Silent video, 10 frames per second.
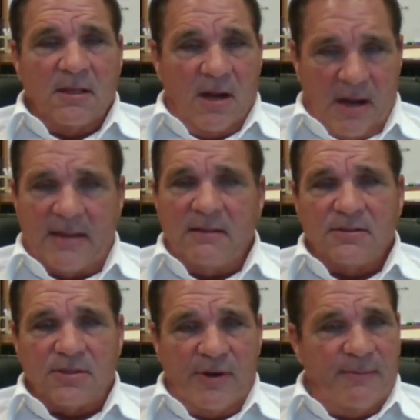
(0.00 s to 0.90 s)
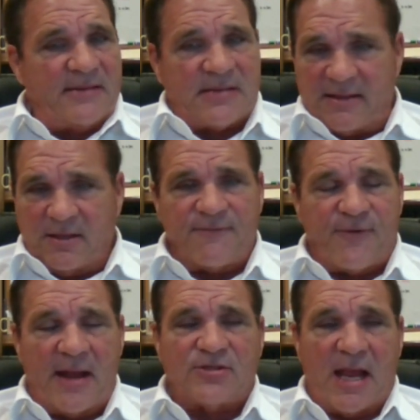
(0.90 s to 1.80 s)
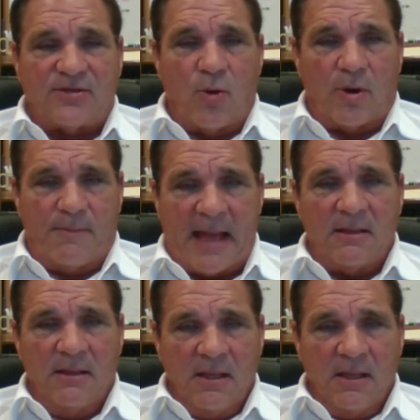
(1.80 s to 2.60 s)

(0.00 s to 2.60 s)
All right, Green Bay's got their franchise quarterback.